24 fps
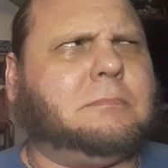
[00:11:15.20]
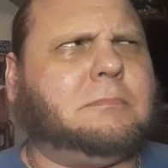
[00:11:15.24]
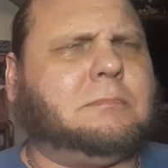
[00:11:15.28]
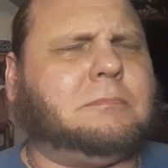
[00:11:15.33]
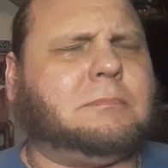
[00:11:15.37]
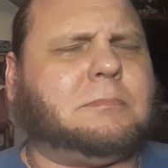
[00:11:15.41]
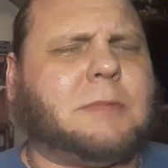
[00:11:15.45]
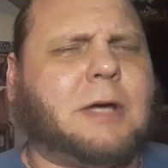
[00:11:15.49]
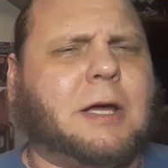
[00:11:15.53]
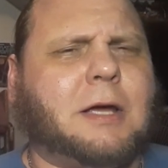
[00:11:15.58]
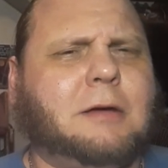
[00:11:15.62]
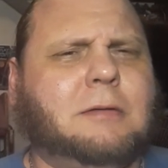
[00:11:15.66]

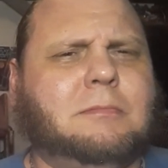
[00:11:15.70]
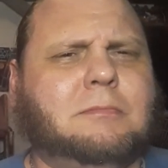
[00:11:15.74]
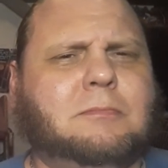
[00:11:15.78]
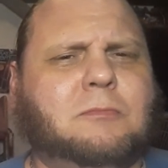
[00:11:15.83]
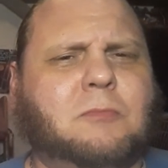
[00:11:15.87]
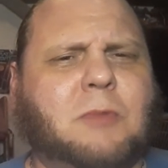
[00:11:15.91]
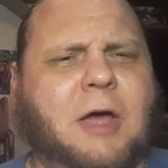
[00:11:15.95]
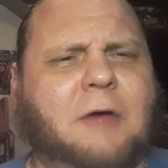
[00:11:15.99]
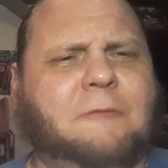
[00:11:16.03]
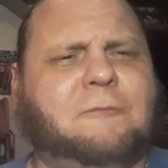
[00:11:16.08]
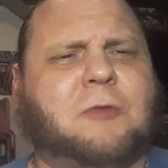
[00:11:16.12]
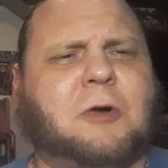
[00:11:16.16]
And I
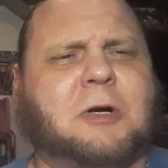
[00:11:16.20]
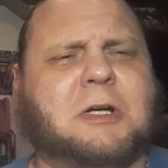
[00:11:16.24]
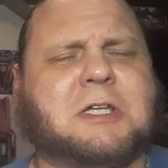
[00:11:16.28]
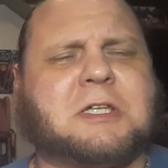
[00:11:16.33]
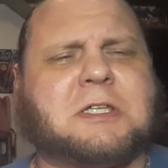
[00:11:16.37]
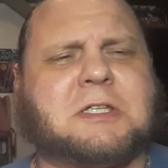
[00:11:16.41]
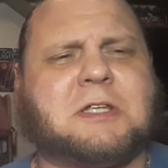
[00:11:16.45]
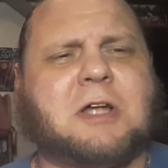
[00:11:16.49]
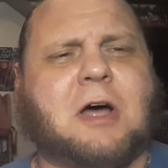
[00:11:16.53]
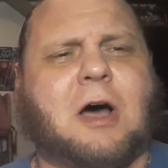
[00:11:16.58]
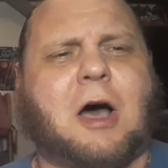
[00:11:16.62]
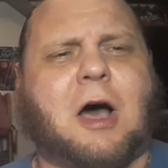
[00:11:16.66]
wait for it to
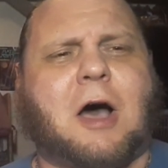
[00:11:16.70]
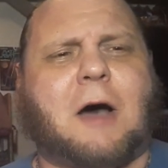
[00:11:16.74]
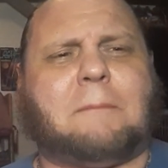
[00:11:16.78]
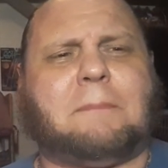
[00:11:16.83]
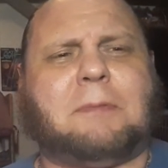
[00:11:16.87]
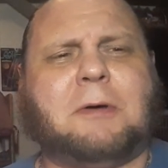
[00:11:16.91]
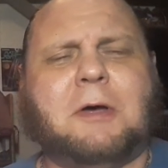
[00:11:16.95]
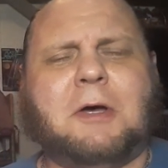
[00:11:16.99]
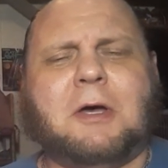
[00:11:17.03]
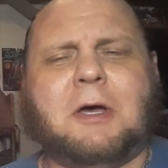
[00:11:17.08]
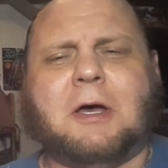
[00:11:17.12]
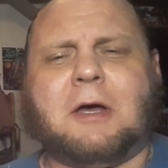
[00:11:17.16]
stop.
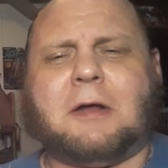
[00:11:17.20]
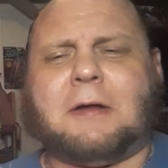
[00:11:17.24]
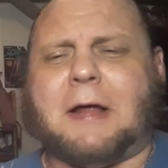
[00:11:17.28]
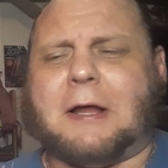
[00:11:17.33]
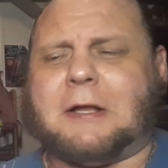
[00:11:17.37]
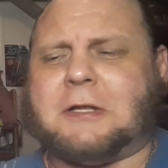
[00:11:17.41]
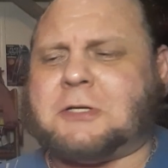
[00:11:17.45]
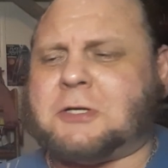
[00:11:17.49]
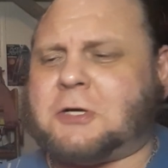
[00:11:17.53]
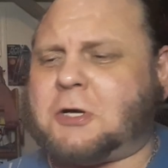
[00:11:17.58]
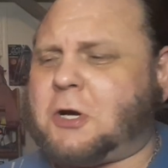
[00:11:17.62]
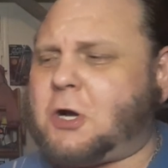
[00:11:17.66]
And I
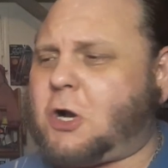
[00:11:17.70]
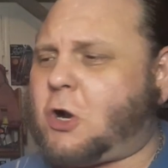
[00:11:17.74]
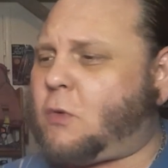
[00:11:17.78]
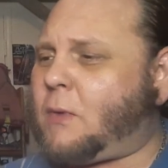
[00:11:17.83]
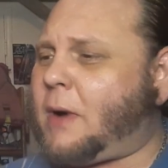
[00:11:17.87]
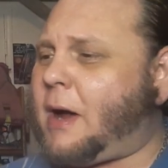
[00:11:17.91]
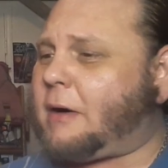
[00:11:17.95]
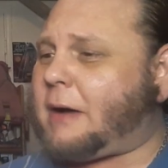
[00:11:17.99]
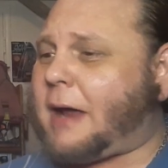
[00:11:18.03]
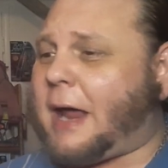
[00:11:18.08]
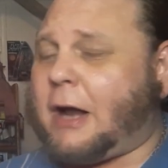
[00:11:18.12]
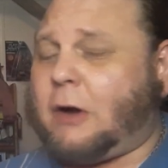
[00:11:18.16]
turn
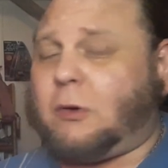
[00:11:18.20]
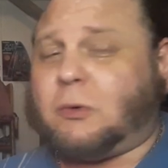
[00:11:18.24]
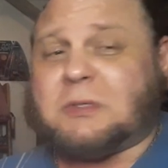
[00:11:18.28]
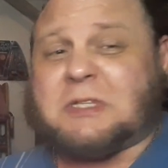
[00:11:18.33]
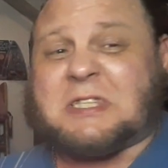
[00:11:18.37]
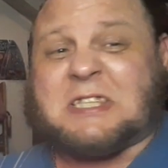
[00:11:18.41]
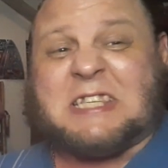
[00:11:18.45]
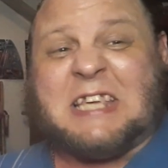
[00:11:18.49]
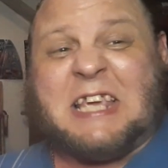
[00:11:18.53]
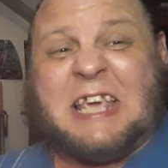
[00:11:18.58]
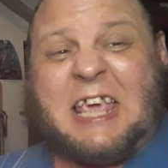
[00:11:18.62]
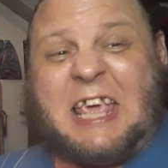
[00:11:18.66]
around. I don't
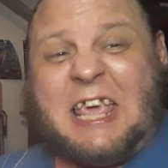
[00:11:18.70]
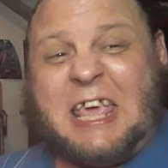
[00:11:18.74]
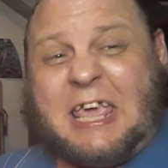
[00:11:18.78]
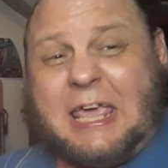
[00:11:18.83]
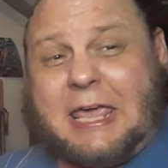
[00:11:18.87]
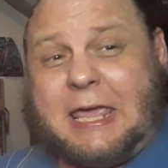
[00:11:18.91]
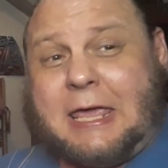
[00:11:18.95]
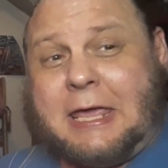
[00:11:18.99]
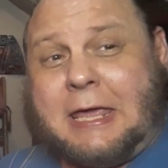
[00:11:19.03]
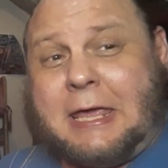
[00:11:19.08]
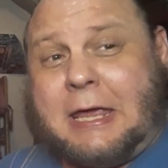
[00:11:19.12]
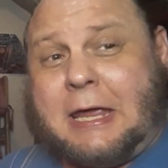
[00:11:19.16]
see
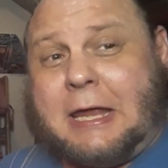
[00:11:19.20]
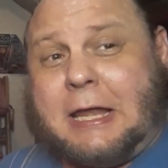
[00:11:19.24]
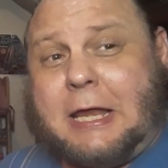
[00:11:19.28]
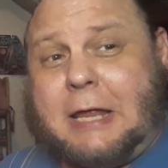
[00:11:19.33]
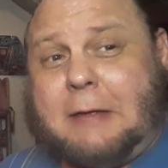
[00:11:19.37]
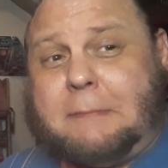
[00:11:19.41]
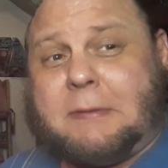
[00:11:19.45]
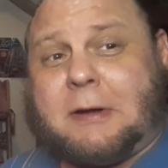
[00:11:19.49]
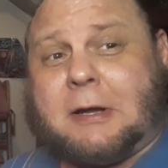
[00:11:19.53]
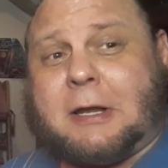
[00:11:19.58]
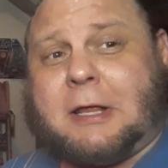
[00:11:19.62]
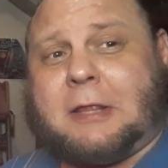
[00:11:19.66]

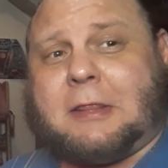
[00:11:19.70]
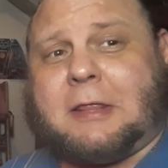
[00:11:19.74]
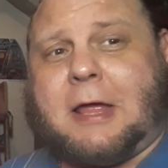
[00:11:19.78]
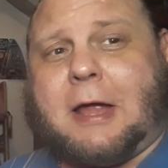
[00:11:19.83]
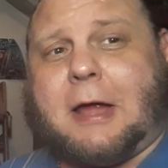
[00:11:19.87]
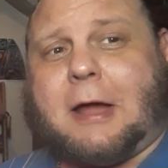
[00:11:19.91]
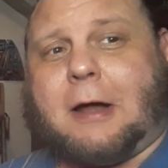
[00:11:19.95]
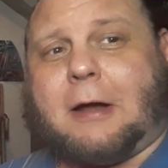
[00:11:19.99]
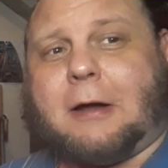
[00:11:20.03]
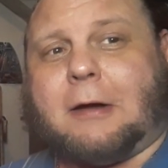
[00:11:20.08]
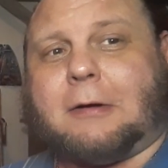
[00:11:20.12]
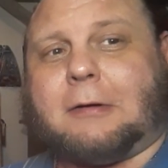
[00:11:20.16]
anybody
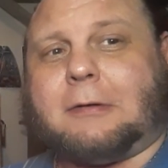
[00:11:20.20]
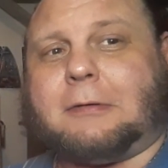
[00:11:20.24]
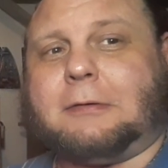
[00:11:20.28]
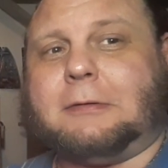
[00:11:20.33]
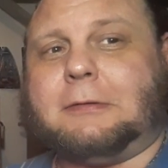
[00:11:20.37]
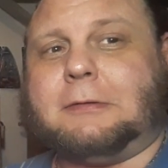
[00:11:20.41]
there.